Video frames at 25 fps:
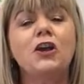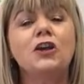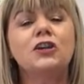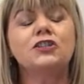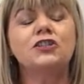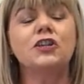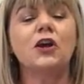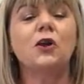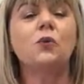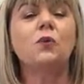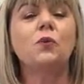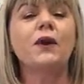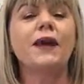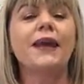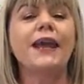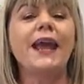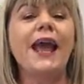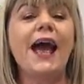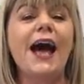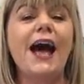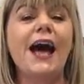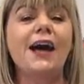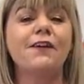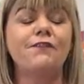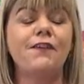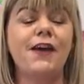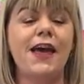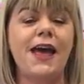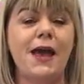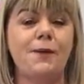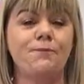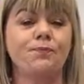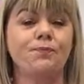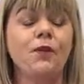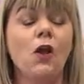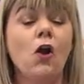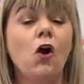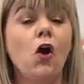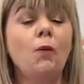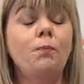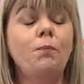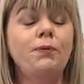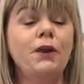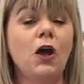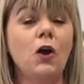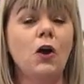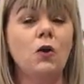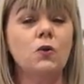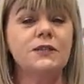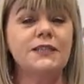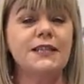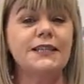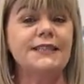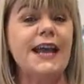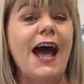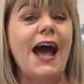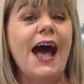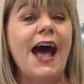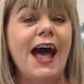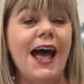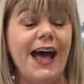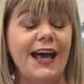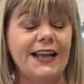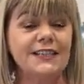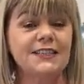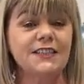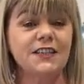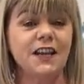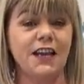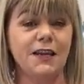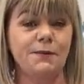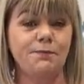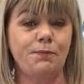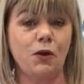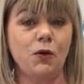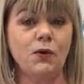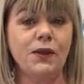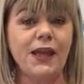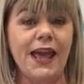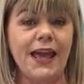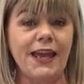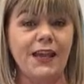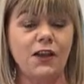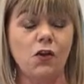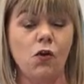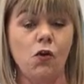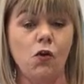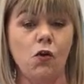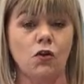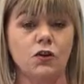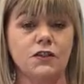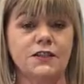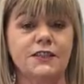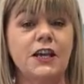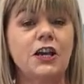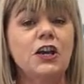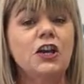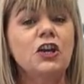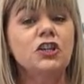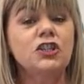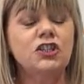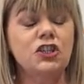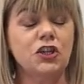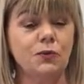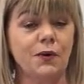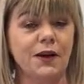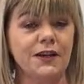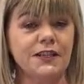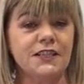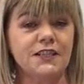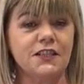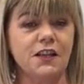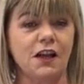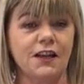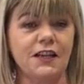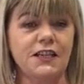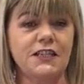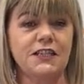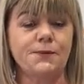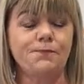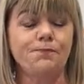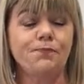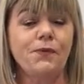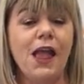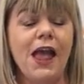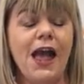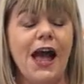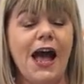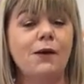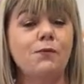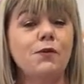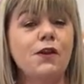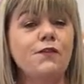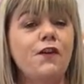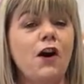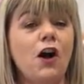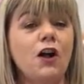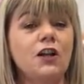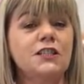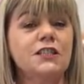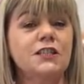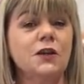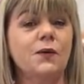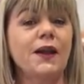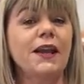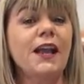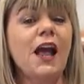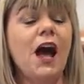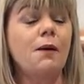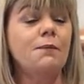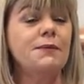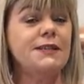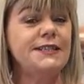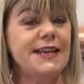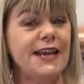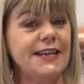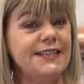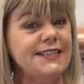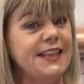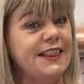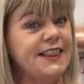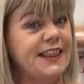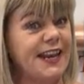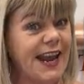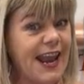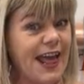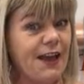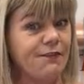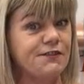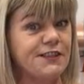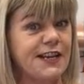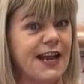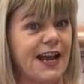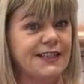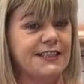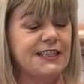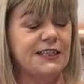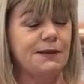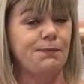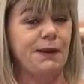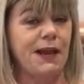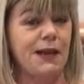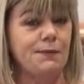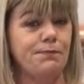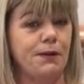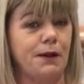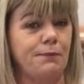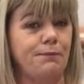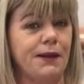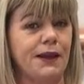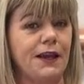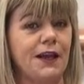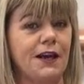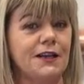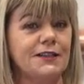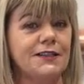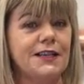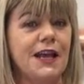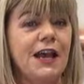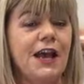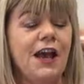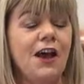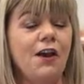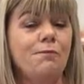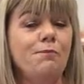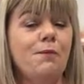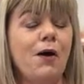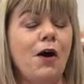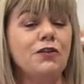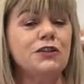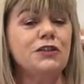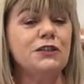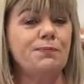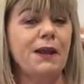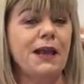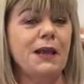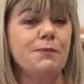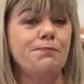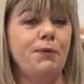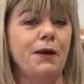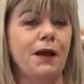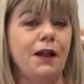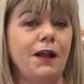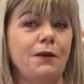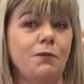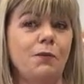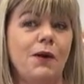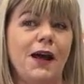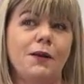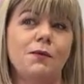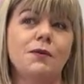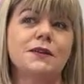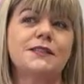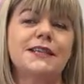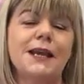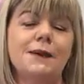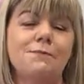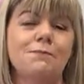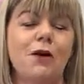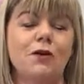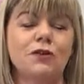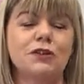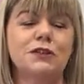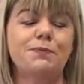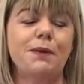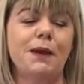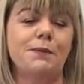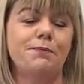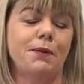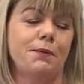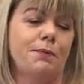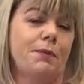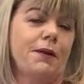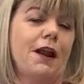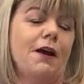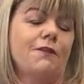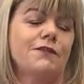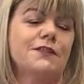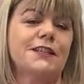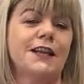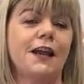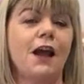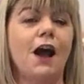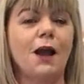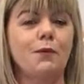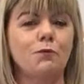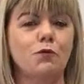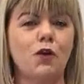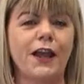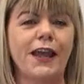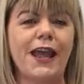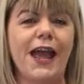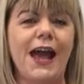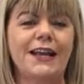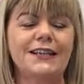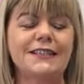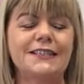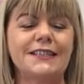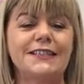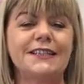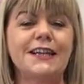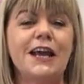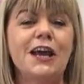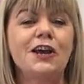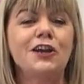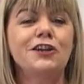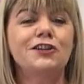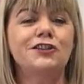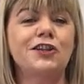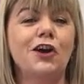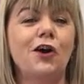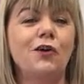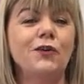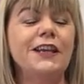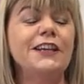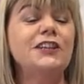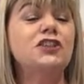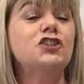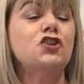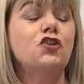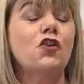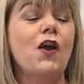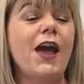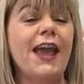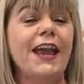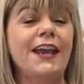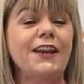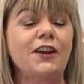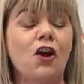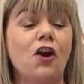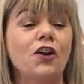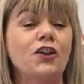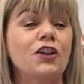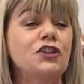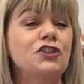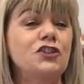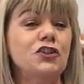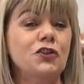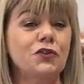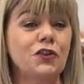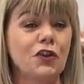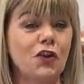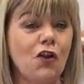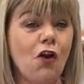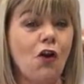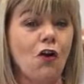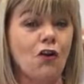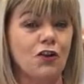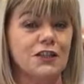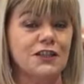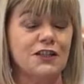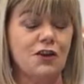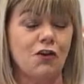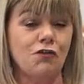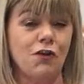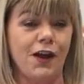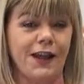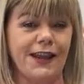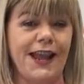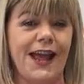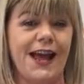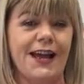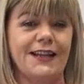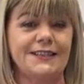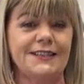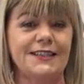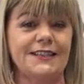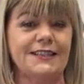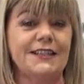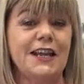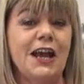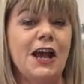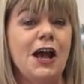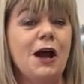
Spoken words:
So we have uploaded a hand-tied bouquet course to our site, and we've also accommodated the left-handed people, because most people, well, I won't say most people, but obviously I'm right-handed, so you train or you do the course right-handed.